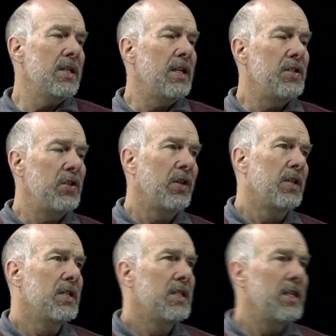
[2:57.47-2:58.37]
is you can
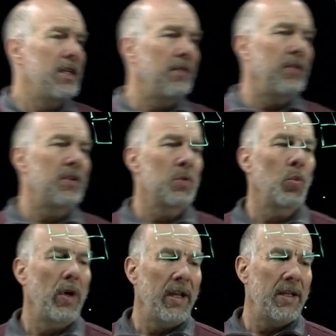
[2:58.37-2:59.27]
see if there's
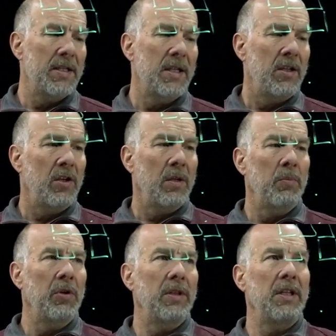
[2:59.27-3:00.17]
ways that you can
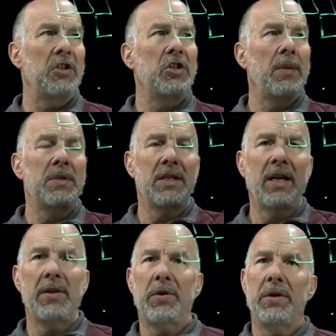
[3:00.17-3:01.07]
put these shapes
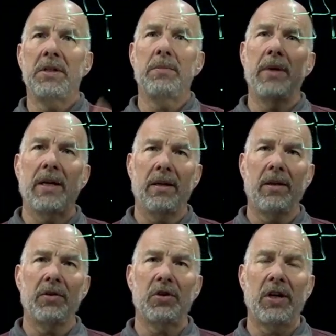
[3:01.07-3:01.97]
together and to make
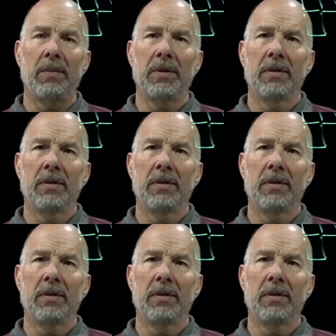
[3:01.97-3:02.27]
another shape.